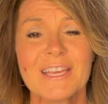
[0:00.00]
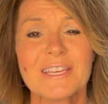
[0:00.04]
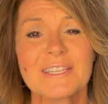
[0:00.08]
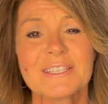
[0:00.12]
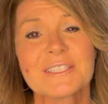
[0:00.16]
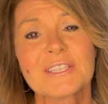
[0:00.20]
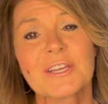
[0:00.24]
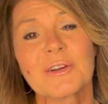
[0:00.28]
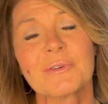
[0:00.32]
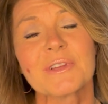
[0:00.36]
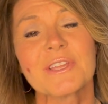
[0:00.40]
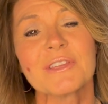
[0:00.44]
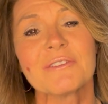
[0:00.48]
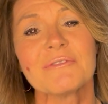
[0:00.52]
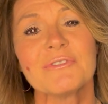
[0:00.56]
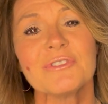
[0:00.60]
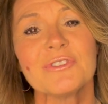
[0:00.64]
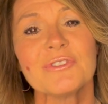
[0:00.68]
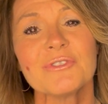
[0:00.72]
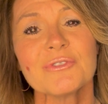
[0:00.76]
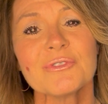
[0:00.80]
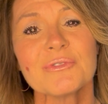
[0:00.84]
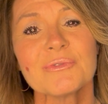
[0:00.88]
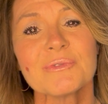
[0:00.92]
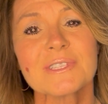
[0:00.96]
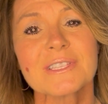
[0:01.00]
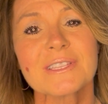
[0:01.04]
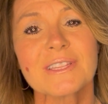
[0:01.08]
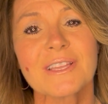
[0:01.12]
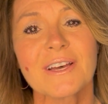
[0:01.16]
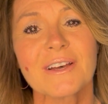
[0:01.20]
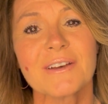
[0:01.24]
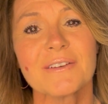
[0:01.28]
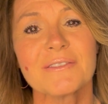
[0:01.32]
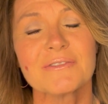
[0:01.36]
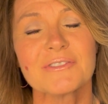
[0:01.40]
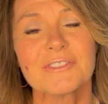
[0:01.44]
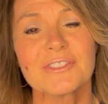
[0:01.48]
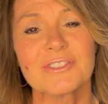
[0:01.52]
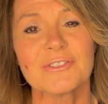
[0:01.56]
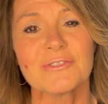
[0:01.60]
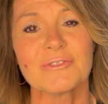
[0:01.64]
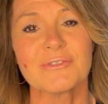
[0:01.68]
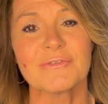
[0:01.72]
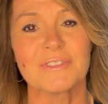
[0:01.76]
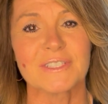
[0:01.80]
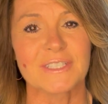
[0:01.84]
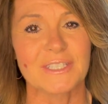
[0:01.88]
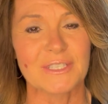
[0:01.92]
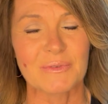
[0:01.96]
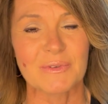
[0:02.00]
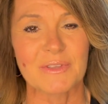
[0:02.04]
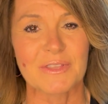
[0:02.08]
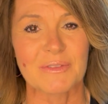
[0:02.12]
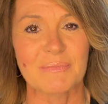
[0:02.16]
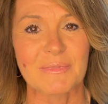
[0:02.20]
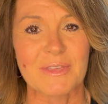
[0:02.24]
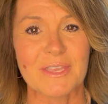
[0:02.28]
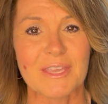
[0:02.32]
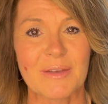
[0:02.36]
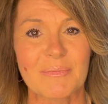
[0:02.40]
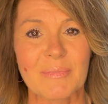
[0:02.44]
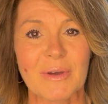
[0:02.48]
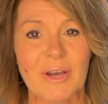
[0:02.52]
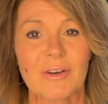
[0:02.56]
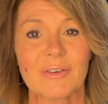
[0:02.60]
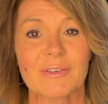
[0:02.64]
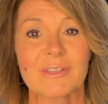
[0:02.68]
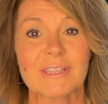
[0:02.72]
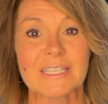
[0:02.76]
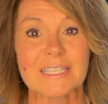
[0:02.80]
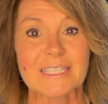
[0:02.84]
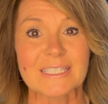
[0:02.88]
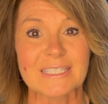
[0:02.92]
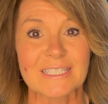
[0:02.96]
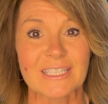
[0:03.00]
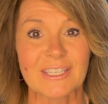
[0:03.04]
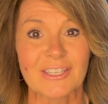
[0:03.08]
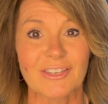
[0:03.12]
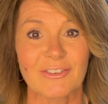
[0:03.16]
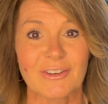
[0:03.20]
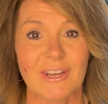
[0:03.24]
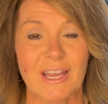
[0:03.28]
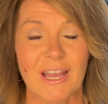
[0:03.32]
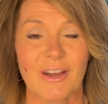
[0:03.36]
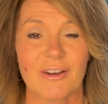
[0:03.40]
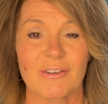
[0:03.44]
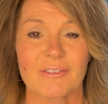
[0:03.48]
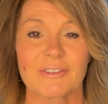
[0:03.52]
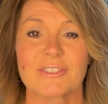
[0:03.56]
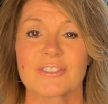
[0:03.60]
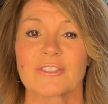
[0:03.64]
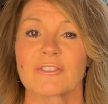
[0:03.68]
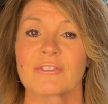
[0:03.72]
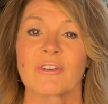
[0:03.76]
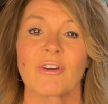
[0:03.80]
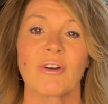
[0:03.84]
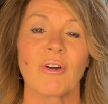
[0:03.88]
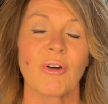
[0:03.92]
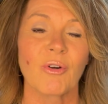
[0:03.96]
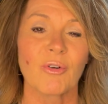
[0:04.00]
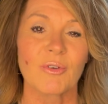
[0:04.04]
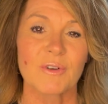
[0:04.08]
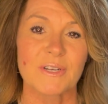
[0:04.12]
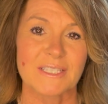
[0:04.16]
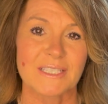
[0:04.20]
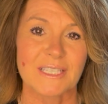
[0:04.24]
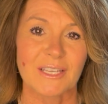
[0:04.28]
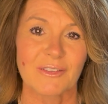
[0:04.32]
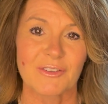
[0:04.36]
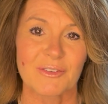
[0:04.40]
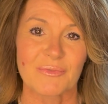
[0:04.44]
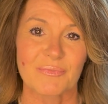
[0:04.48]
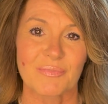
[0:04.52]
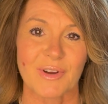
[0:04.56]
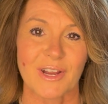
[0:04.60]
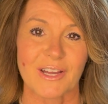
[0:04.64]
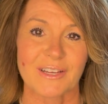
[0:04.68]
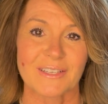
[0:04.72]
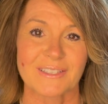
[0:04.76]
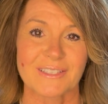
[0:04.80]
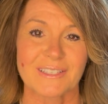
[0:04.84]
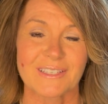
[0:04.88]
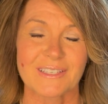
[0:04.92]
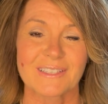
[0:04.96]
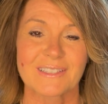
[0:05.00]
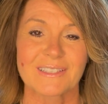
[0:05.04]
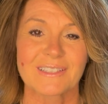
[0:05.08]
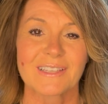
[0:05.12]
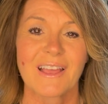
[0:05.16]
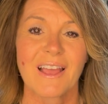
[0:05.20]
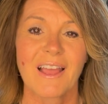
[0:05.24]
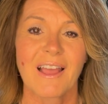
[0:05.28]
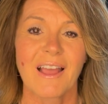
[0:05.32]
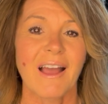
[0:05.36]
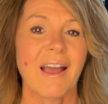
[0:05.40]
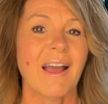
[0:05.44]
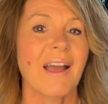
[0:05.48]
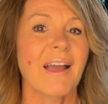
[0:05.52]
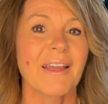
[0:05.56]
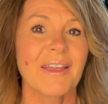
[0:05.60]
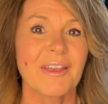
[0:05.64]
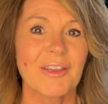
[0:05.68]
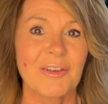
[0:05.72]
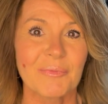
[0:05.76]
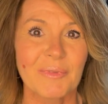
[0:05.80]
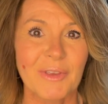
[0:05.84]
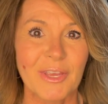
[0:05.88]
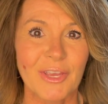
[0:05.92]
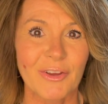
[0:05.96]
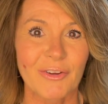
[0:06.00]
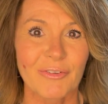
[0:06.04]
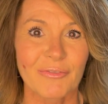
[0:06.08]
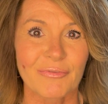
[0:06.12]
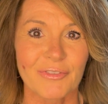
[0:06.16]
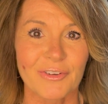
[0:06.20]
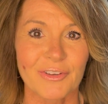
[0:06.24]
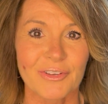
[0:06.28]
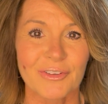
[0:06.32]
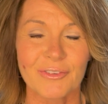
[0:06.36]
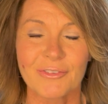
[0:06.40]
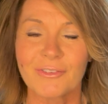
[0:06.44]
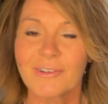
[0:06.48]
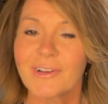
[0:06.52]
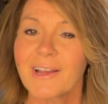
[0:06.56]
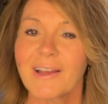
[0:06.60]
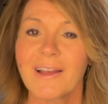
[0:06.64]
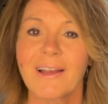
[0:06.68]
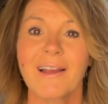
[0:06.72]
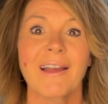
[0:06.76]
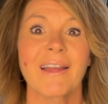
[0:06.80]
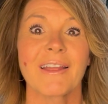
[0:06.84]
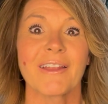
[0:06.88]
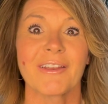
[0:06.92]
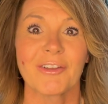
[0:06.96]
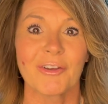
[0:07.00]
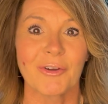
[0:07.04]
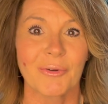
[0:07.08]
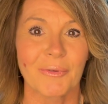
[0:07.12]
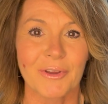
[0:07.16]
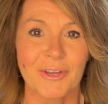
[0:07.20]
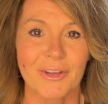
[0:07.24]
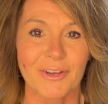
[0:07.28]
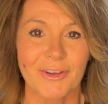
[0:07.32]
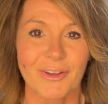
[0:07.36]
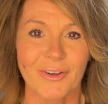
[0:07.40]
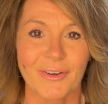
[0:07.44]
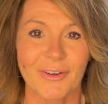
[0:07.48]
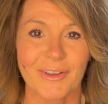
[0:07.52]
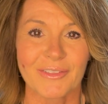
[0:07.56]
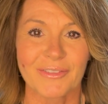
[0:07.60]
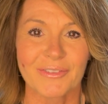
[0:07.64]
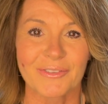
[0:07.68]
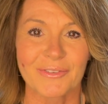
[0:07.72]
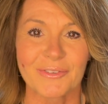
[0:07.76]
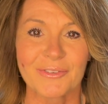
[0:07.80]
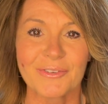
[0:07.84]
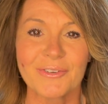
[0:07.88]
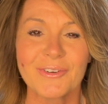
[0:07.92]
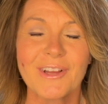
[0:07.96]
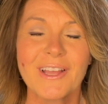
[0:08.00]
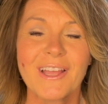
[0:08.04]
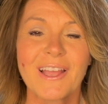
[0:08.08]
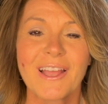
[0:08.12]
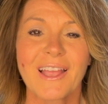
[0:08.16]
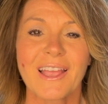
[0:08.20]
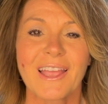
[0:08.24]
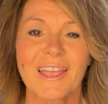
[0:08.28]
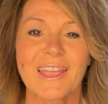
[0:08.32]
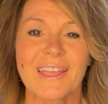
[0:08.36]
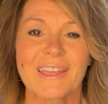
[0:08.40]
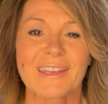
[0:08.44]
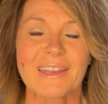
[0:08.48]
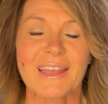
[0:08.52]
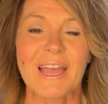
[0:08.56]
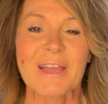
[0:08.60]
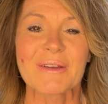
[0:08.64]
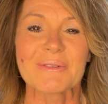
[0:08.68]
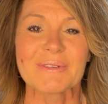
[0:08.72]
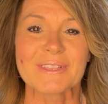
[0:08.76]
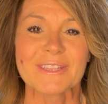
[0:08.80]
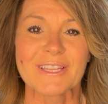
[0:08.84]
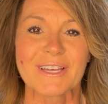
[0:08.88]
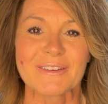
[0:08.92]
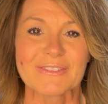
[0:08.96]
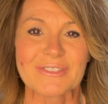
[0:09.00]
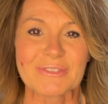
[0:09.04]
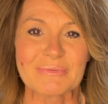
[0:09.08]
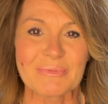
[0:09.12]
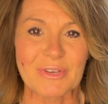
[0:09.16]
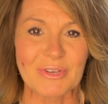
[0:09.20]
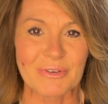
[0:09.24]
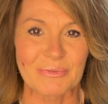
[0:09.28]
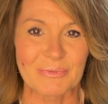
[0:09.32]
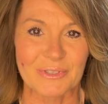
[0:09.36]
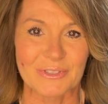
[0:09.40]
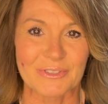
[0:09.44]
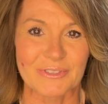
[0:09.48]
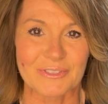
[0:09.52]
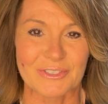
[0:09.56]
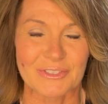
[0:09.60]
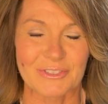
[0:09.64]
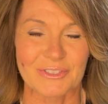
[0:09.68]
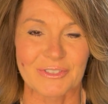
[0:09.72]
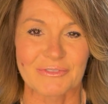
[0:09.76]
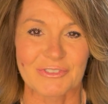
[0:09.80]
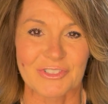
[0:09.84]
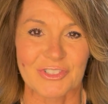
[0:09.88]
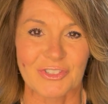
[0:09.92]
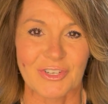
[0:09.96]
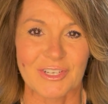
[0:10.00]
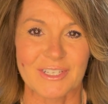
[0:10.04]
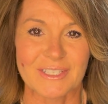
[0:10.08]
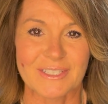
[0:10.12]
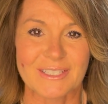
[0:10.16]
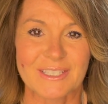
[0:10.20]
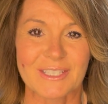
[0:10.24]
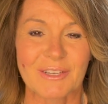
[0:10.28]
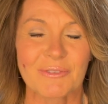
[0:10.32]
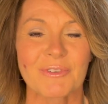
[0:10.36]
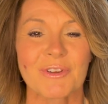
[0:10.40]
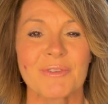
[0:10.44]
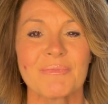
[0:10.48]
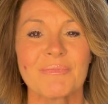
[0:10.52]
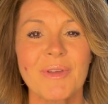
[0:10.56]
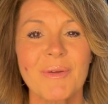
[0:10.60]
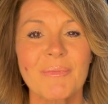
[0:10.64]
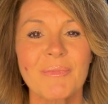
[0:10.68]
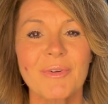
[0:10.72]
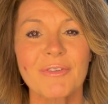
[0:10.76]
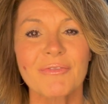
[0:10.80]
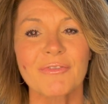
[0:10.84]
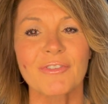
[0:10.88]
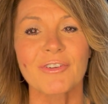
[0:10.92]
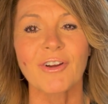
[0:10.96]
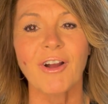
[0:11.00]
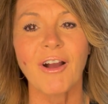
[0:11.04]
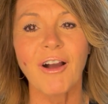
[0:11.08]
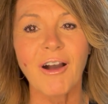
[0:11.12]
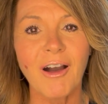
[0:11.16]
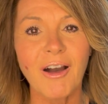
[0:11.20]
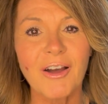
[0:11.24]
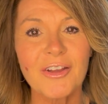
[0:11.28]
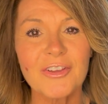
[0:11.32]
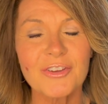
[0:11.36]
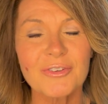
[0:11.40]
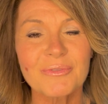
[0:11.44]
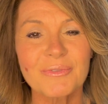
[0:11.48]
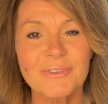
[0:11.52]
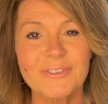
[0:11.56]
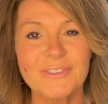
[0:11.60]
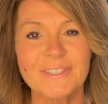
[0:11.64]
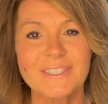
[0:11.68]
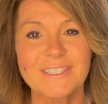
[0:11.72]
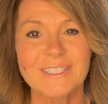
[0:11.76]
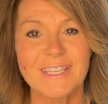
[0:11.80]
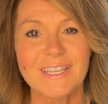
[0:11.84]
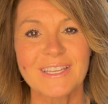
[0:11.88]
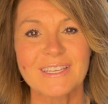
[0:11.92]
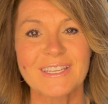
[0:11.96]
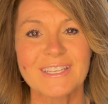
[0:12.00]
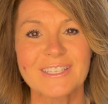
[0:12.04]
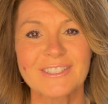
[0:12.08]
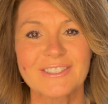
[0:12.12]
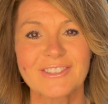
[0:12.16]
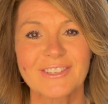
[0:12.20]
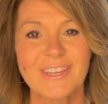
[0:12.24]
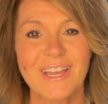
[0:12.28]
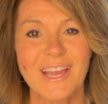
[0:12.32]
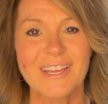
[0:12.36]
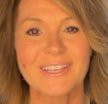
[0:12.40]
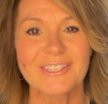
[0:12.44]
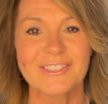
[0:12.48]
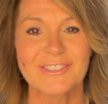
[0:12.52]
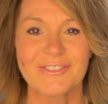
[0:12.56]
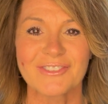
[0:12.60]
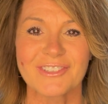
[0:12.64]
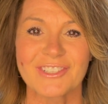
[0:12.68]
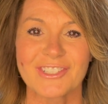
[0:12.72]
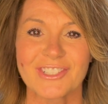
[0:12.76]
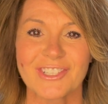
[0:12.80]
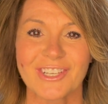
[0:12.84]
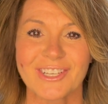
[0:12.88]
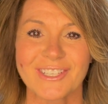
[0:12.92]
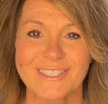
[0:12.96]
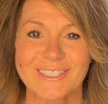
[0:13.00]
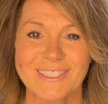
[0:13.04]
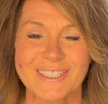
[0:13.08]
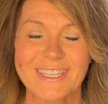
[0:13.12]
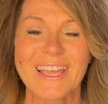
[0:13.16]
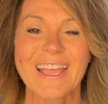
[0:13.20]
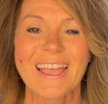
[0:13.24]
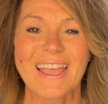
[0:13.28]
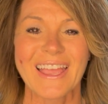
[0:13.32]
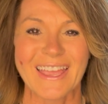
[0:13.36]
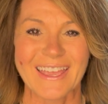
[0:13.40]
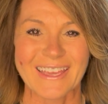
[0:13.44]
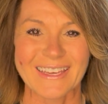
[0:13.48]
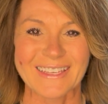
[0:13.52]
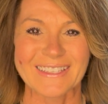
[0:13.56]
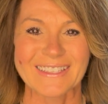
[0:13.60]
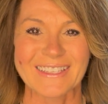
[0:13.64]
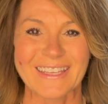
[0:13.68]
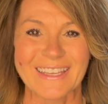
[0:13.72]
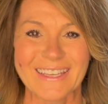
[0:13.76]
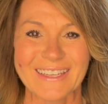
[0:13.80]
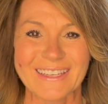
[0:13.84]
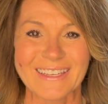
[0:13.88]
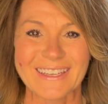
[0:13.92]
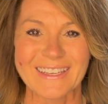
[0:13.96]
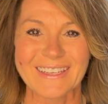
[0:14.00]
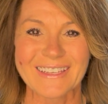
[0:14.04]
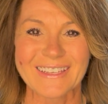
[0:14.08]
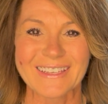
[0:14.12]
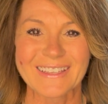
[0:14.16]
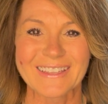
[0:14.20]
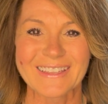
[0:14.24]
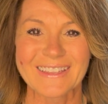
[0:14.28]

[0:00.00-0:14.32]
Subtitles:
So if you would love to visit with me about listing your house or the whole selling process, I am here for you. I know what you're going through, and I would love to be your realtor of choice. So remember, for all your real estate needs, you guys, you can just ask Candee.